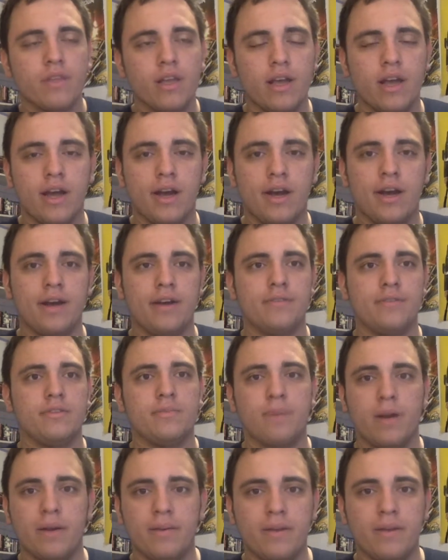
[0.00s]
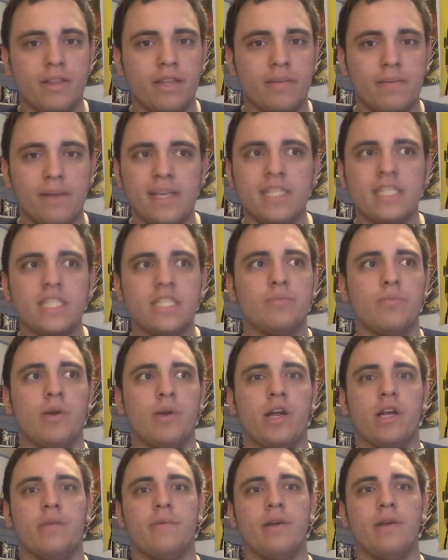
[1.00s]
Spider-Man, The Amazing
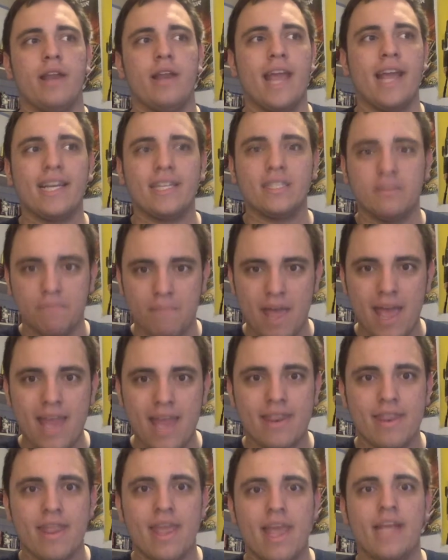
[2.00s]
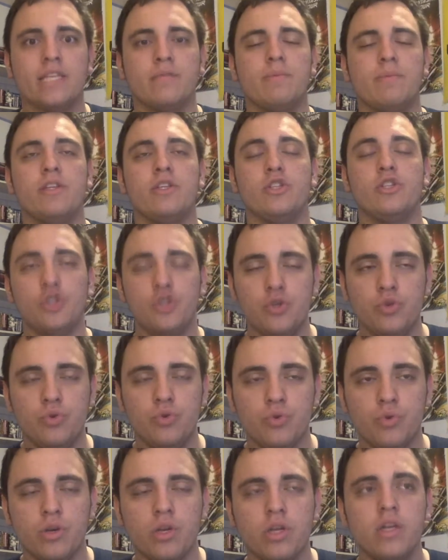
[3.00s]
Spider-Man, X-Men, X-Men
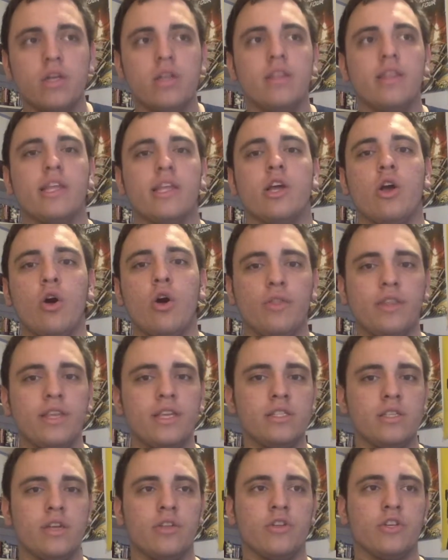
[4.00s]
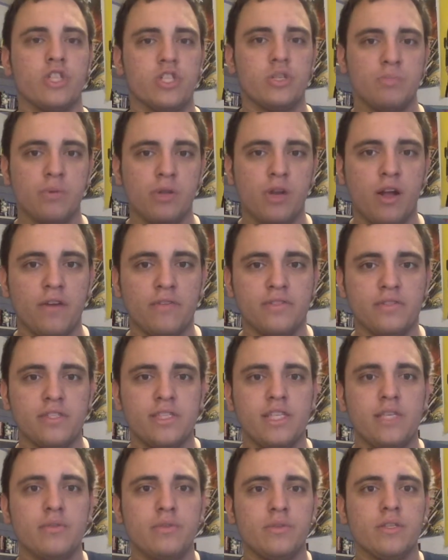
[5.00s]
2, like all these other spin-offs and
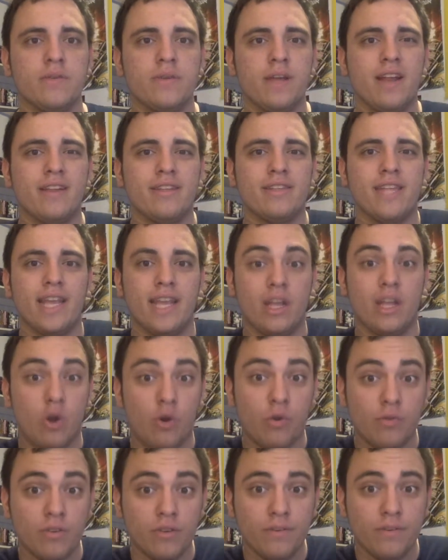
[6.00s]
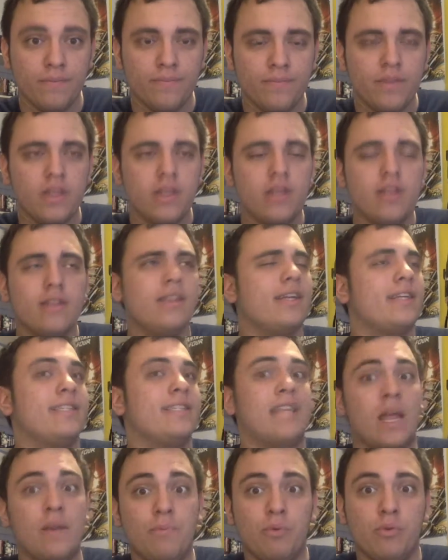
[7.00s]
sequels have kind of taken over. Like
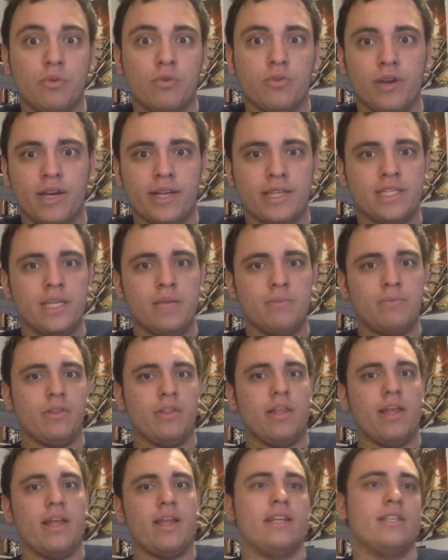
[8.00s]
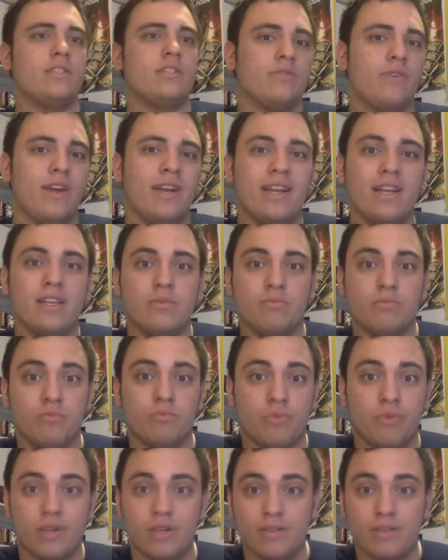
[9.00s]
Deadpool, great example of that. As great as it
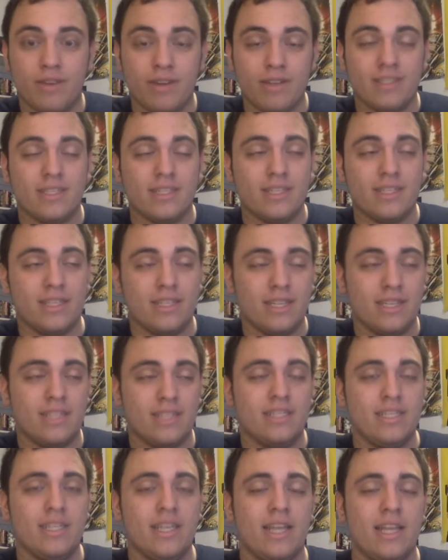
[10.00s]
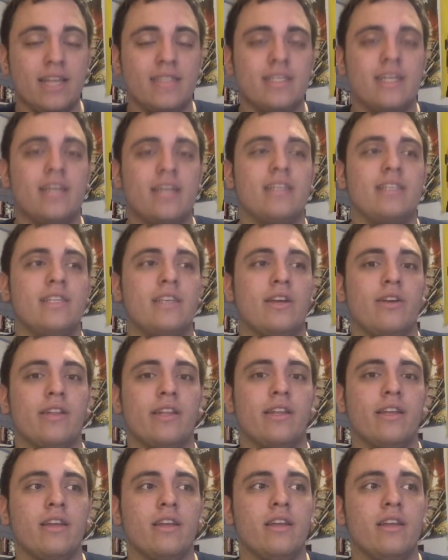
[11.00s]
is to see that, it's not
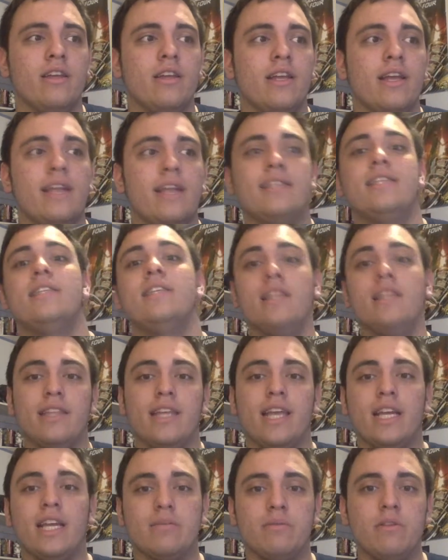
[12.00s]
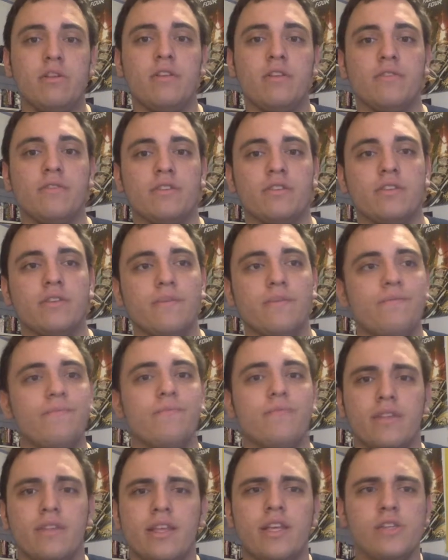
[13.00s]
necessarily, it's still in the X-Men universe.
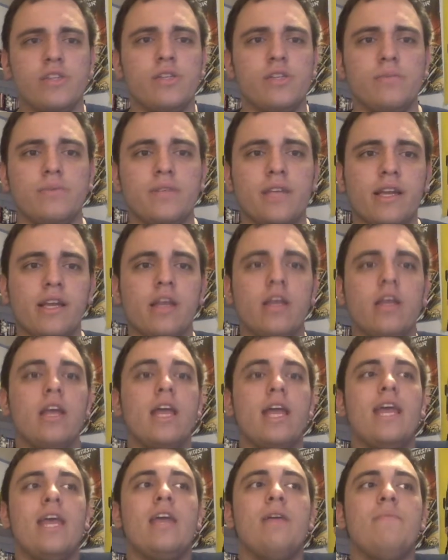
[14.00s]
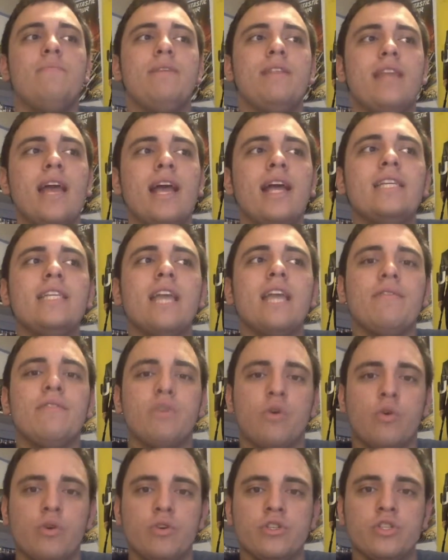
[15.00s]
You see what I'm saying? It'd be nice to have an
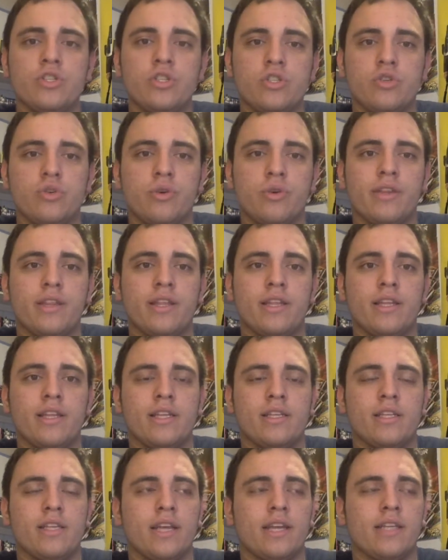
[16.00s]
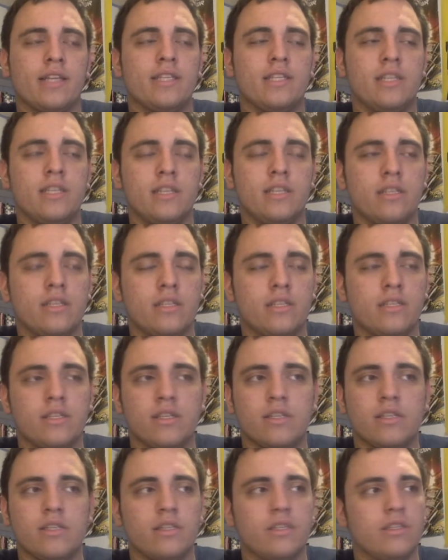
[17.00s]
origin story that is like,
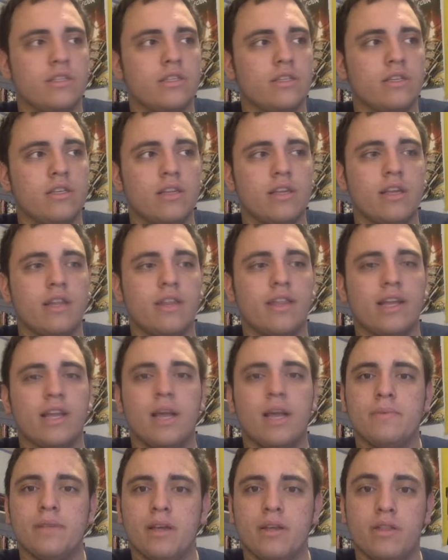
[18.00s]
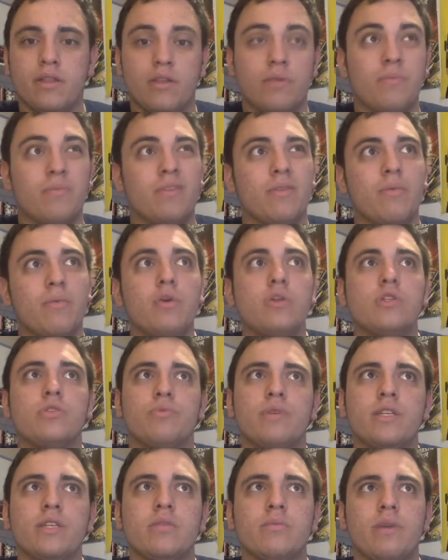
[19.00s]
that comes out. The most
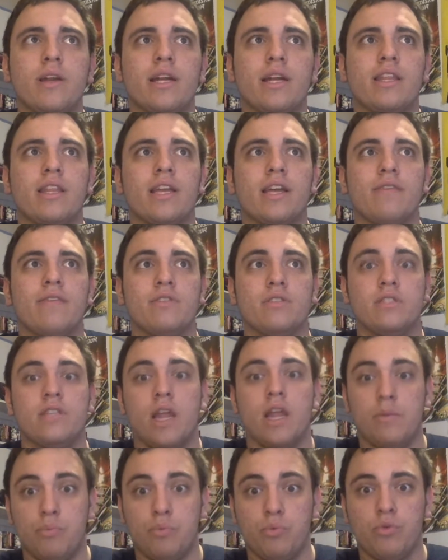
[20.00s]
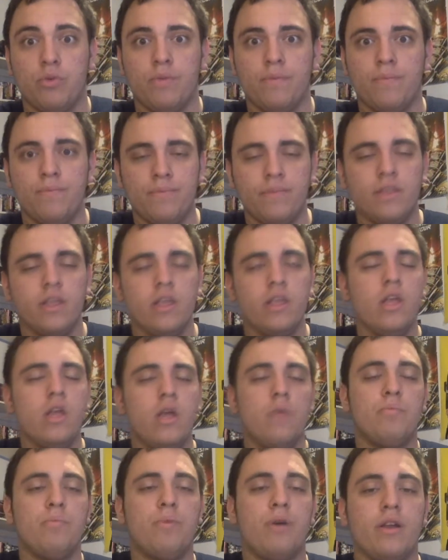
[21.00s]
recent one I can think of is Deadpool.
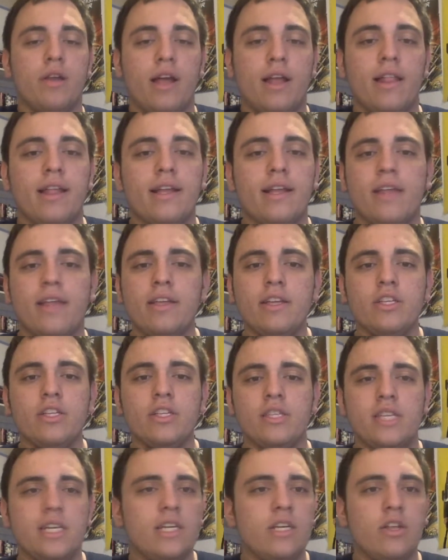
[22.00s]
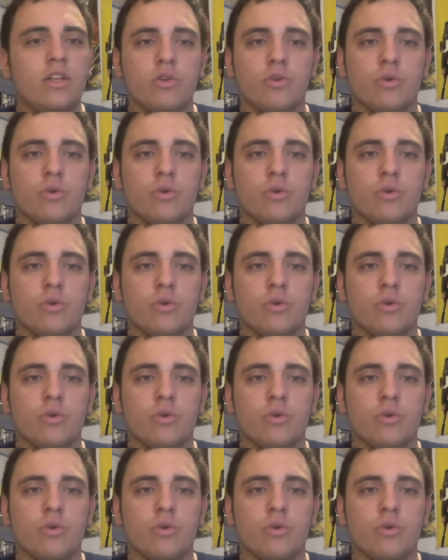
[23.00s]
But I think just seeing another